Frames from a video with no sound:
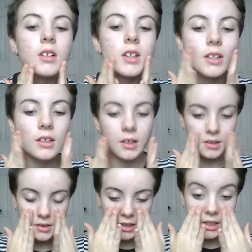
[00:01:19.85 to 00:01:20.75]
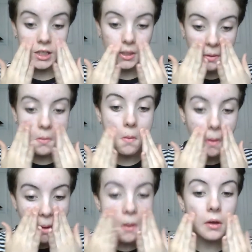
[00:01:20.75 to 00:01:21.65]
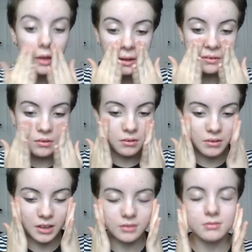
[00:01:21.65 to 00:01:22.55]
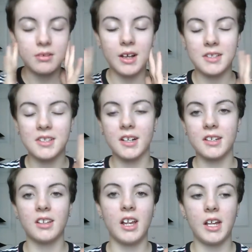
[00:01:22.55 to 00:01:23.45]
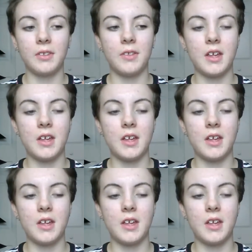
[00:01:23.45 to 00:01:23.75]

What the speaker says: And it's not sticky. Oh, like I said, it's like